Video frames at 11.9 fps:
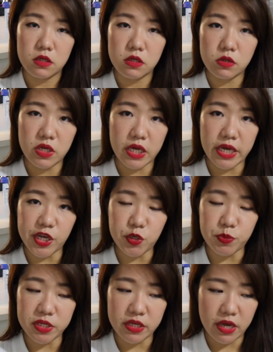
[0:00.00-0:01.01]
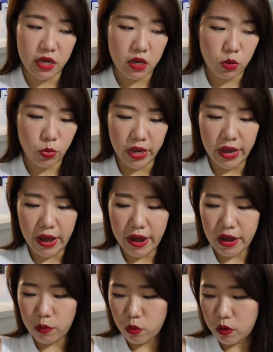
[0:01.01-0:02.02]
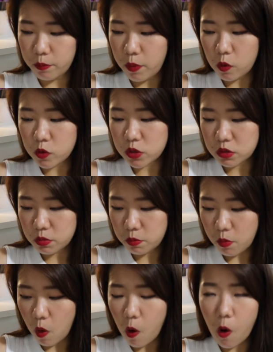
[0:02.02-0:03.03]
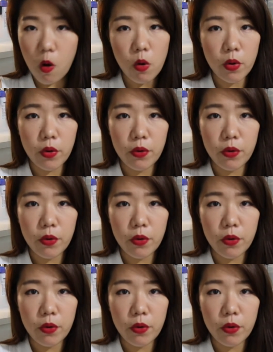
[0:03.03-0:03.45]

You can catch me there where I will post more.